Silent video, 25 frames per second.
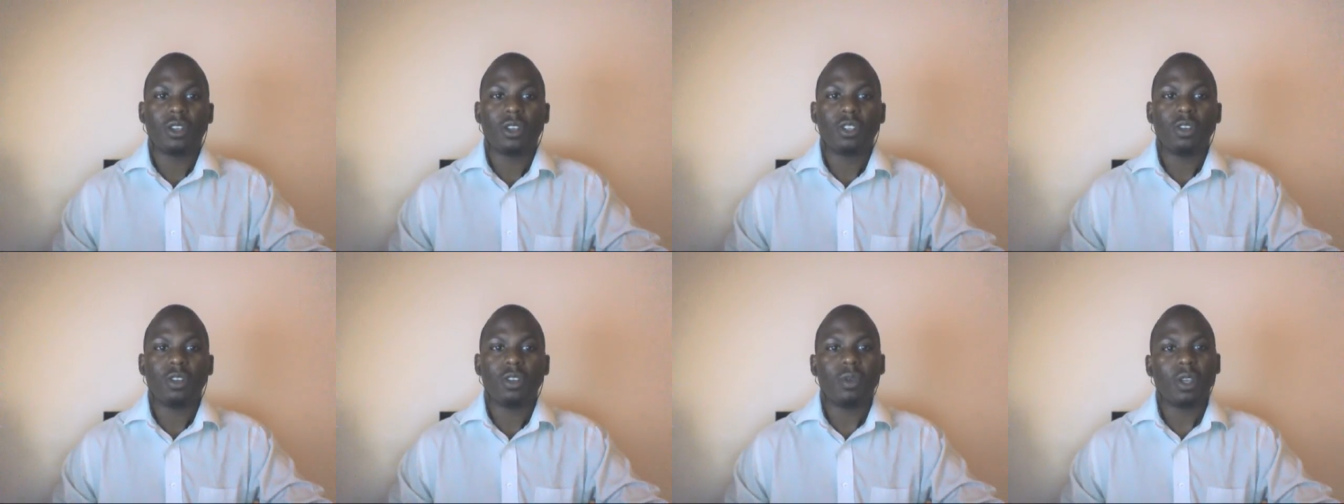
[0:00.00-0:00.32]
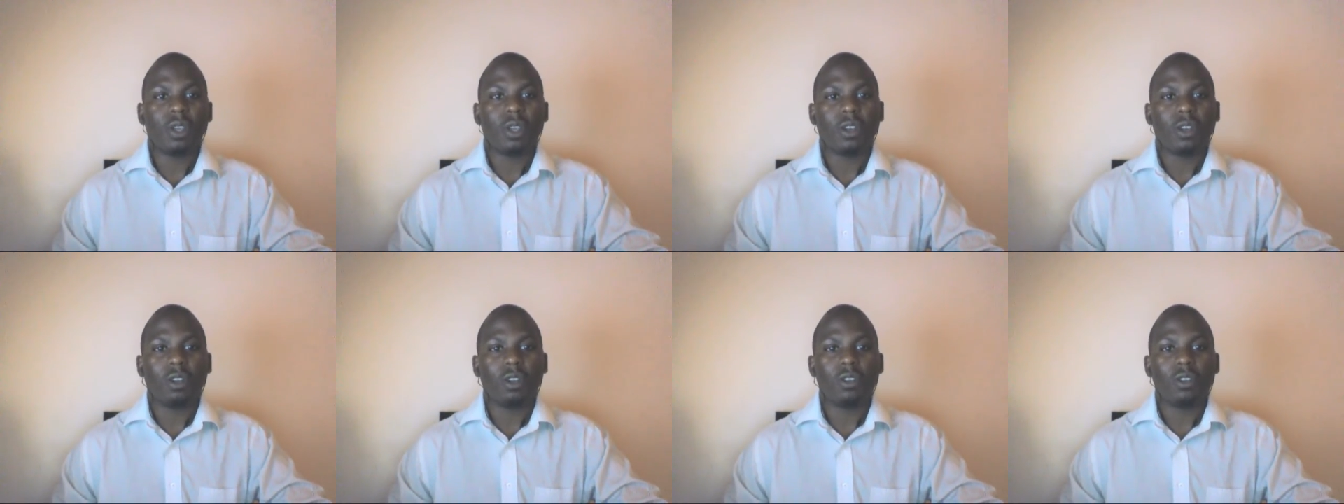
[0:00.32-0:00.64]
So in
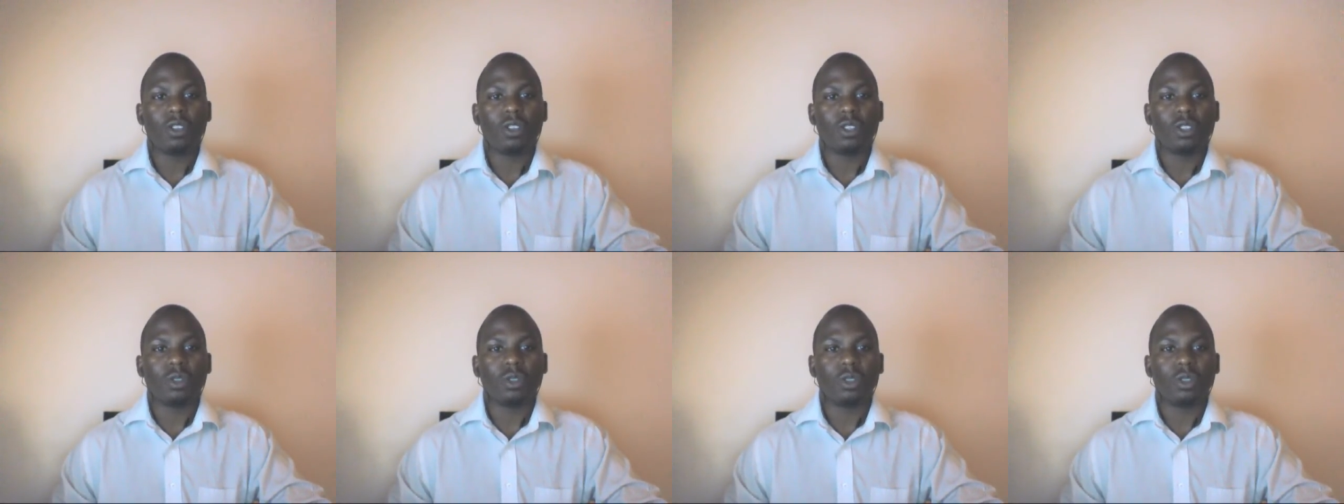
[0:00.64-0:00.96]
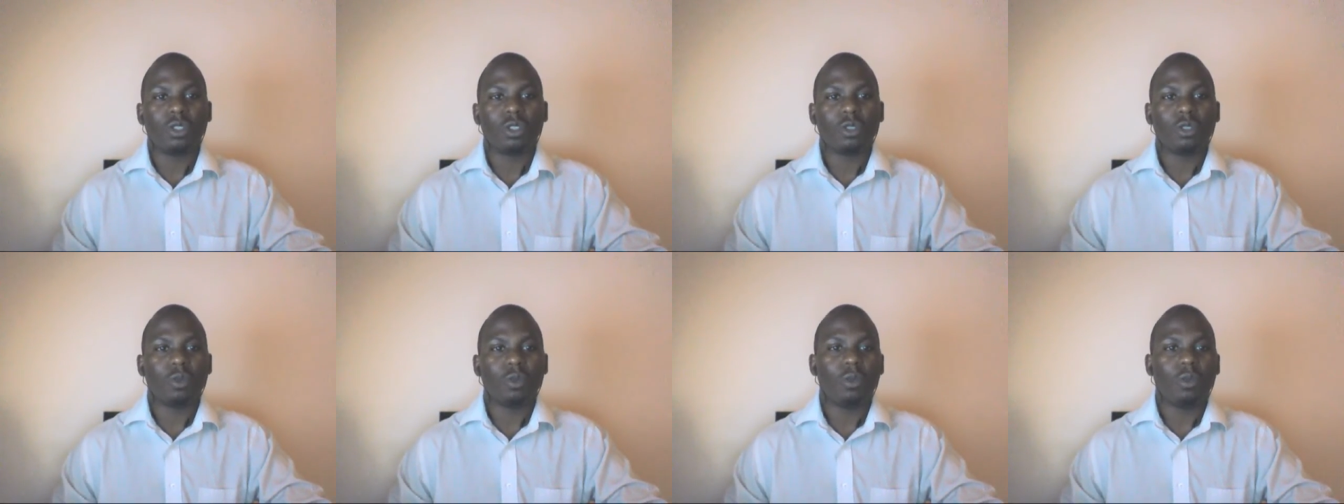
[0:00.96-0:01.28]
conclusion,
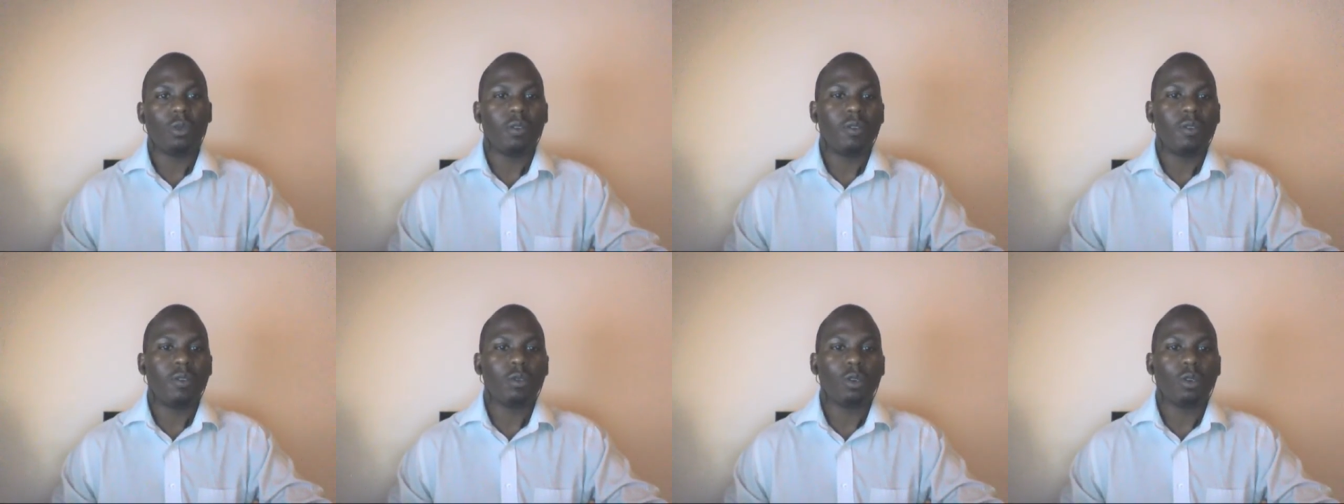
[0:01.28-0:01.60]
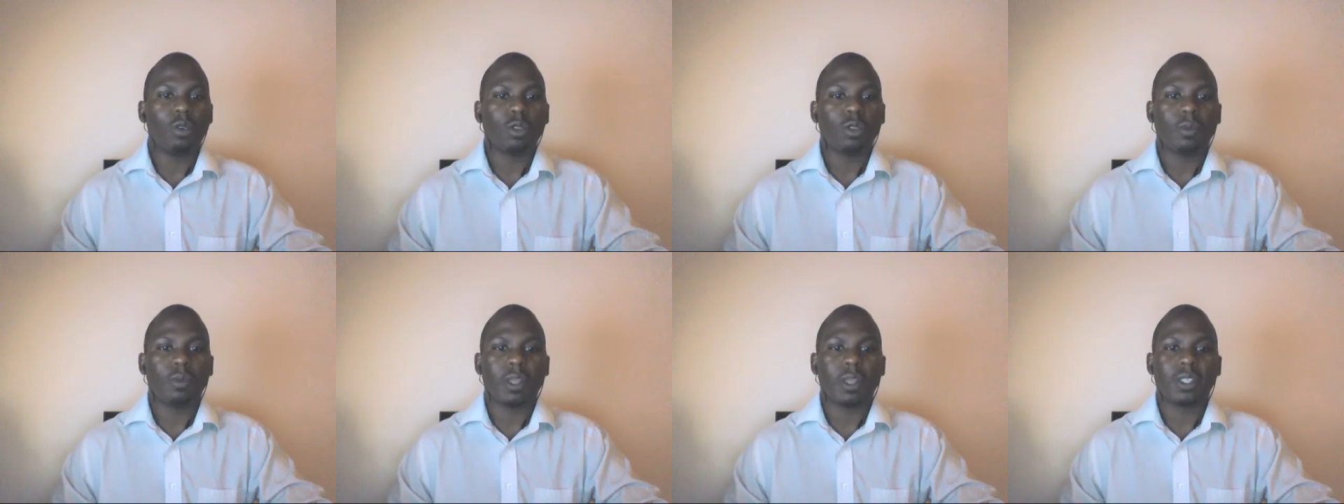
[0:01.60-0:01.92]
what we've
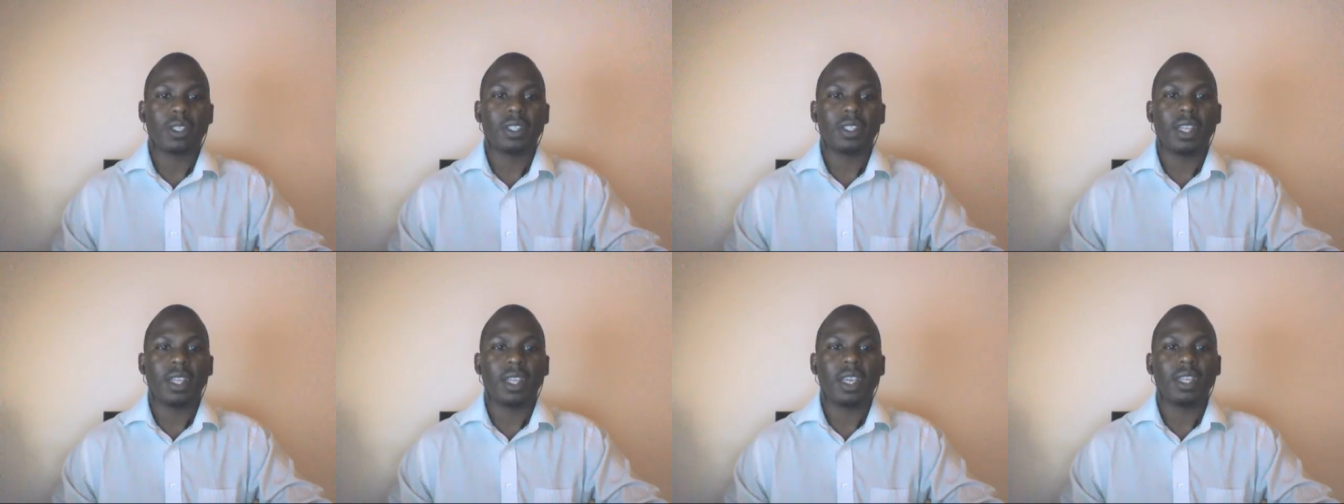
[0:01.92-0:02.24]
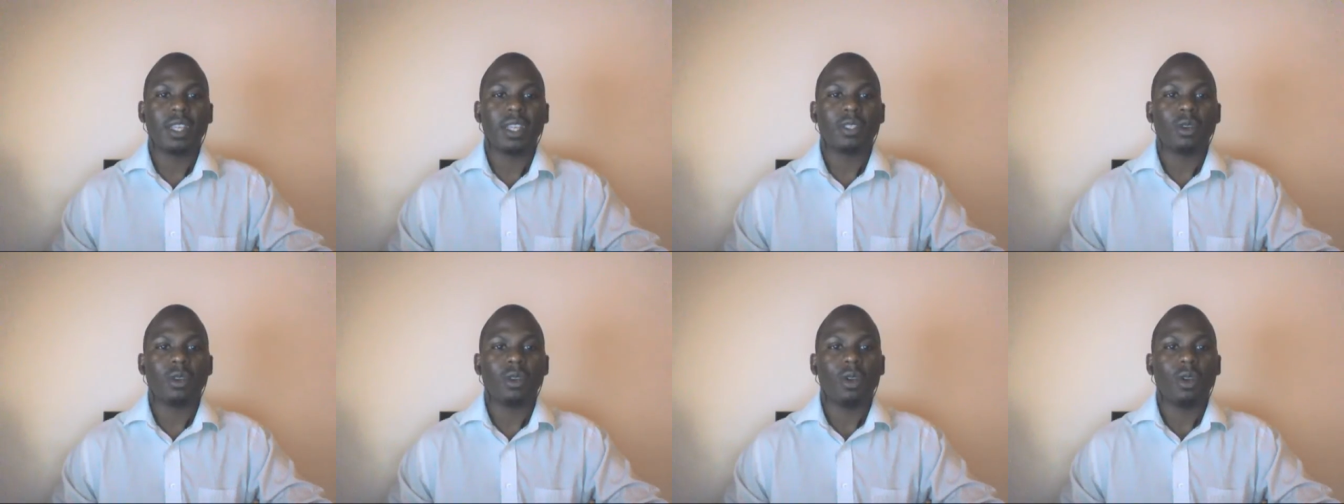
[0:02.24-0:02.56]
talked about today
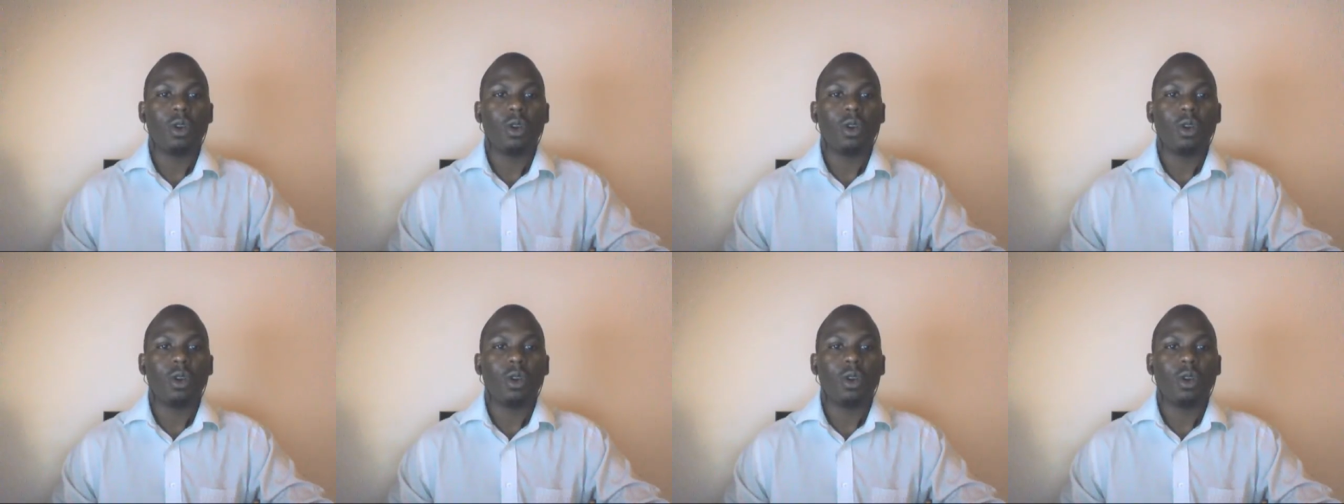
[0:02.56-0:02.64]
is